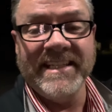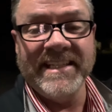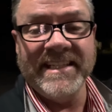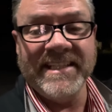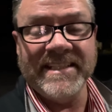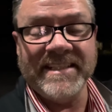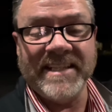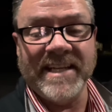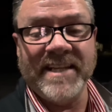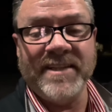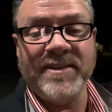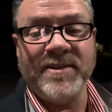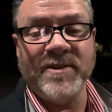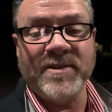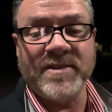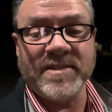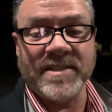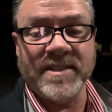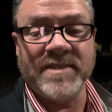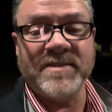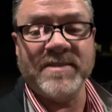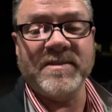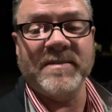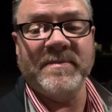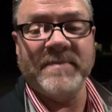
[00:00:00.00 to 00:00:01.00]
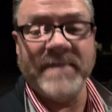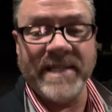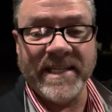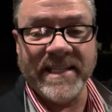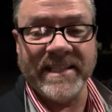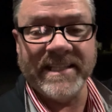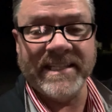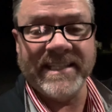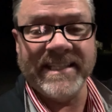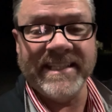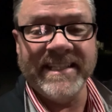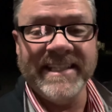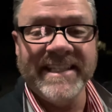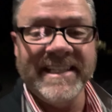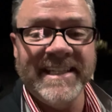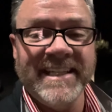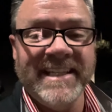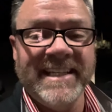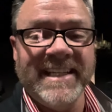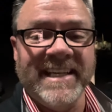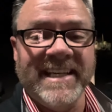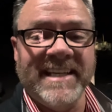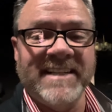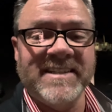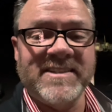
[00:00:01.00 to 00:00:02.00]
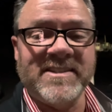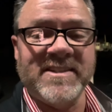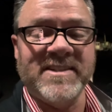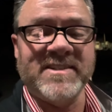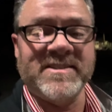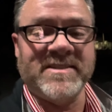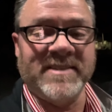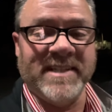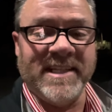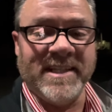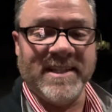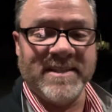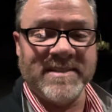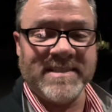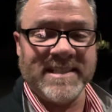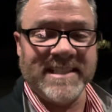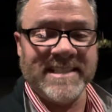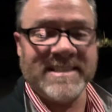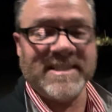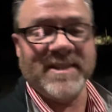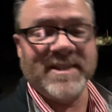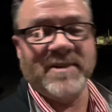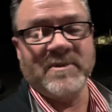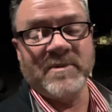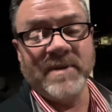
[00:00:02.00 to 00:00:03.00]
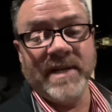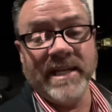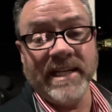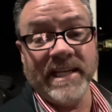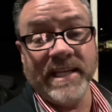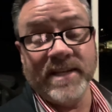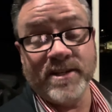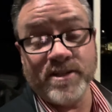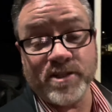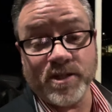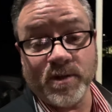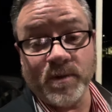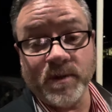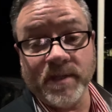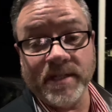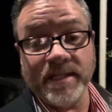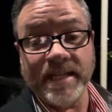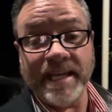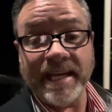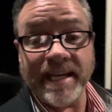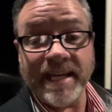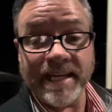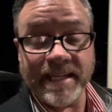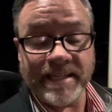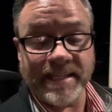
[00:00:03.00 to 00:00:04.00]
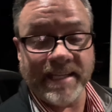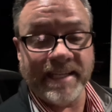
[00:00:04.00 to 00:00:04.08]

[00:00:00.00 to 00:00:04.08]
Thank you, Sister Melanie and Sister Elsie. So, really enjoyed that.